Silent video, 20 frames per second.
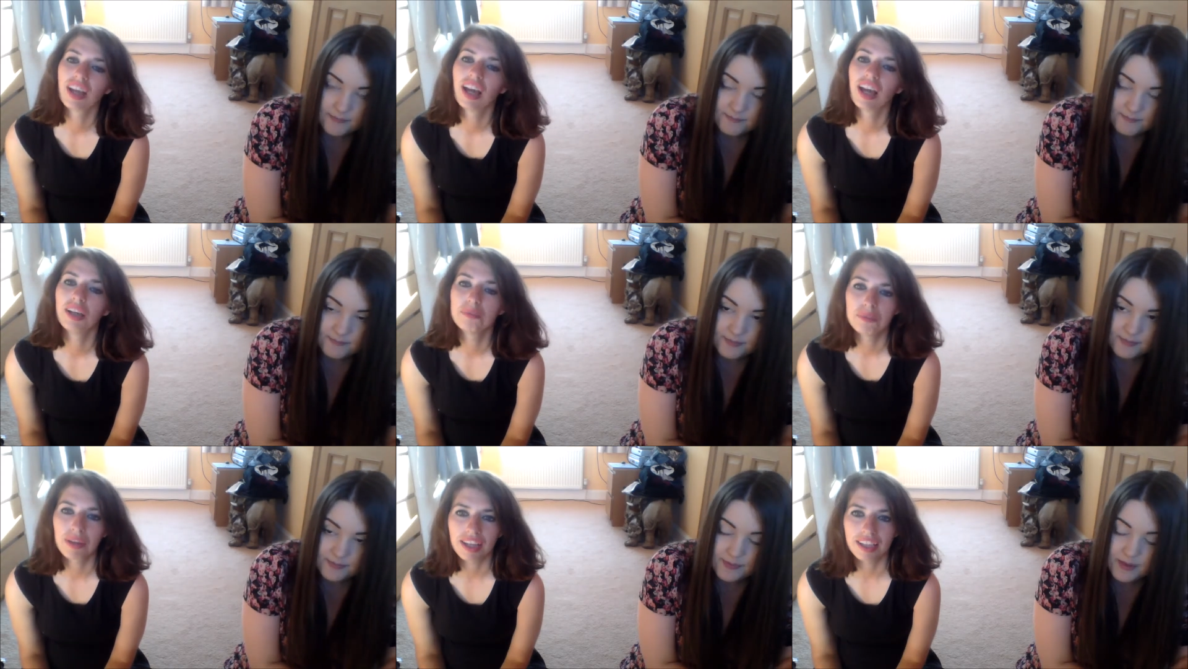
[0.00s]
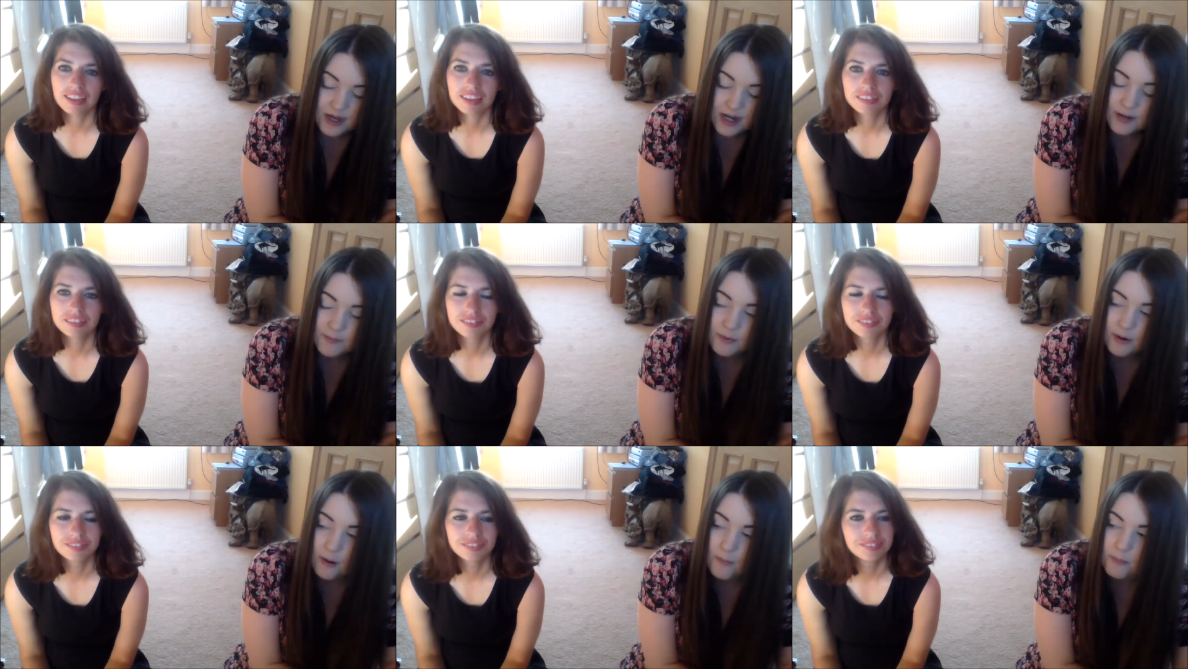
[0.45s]
Speaker 1: Amen. The
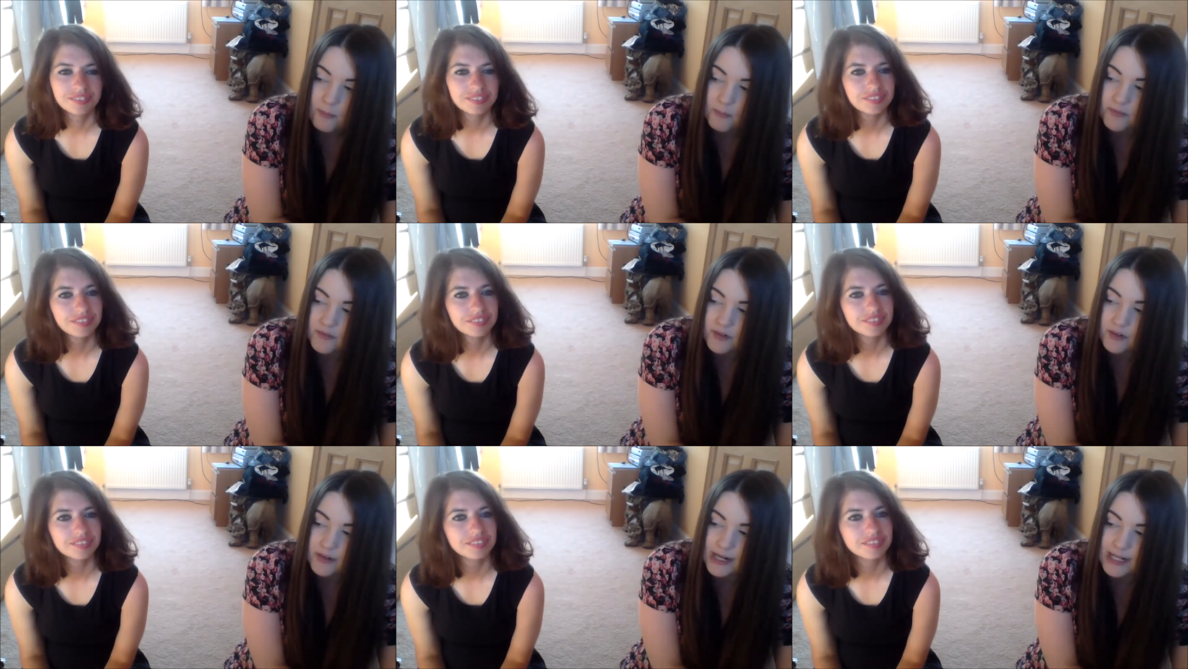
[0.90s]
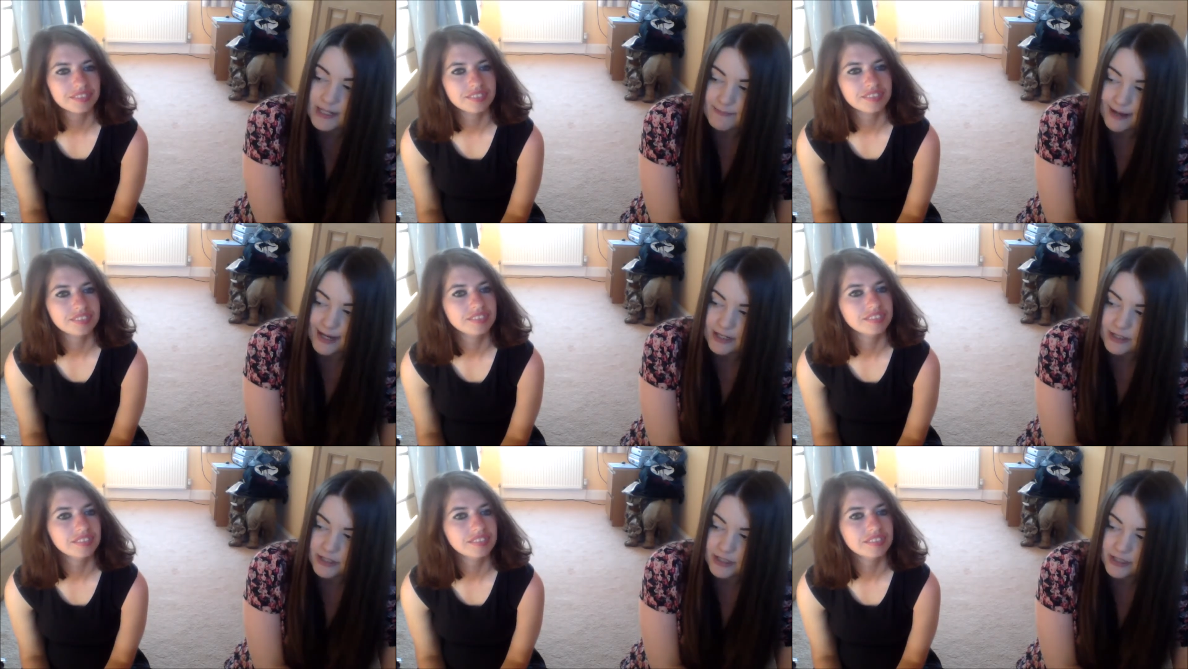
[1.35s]
only problem with New Day's
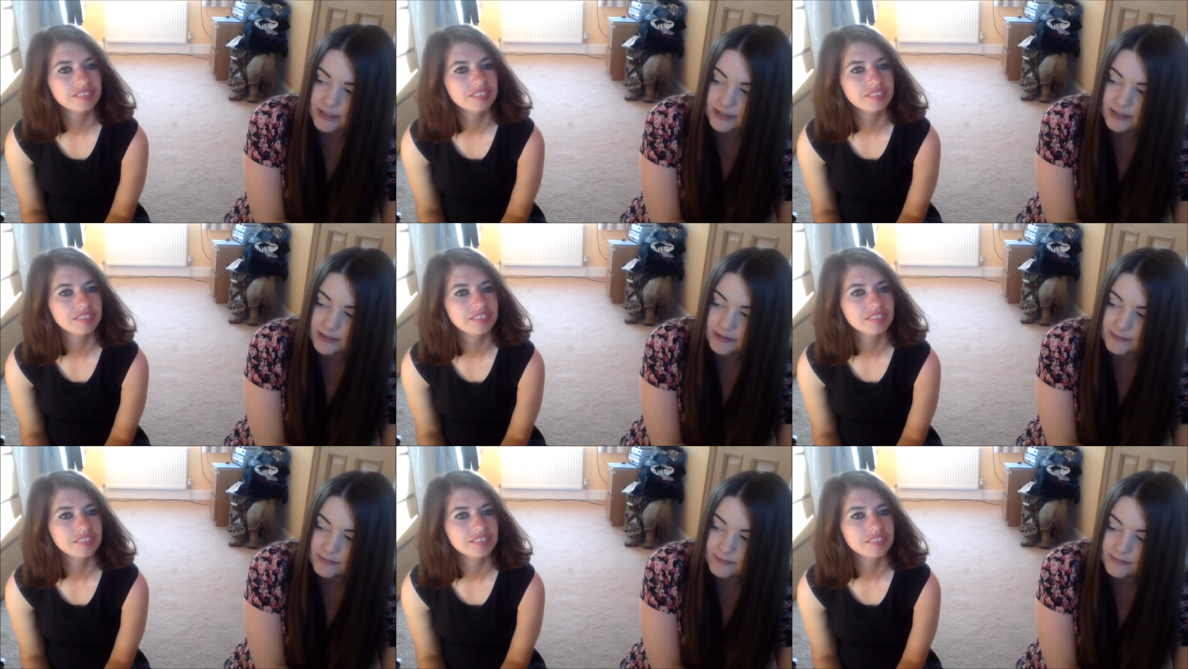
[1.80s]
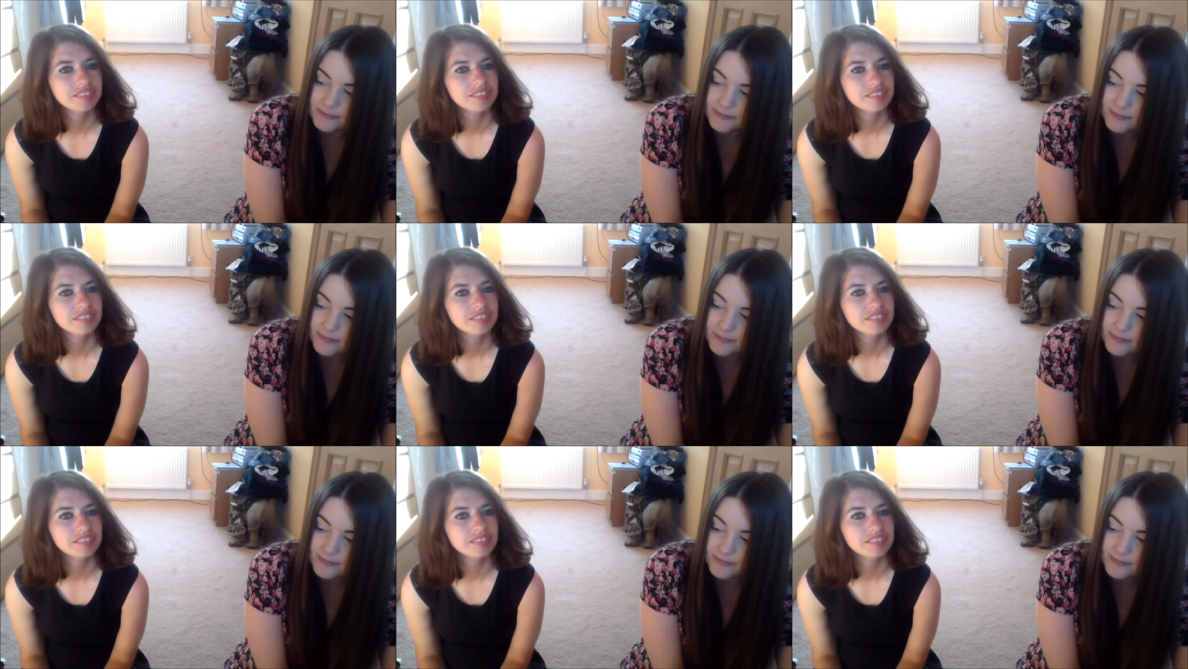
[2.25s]
matches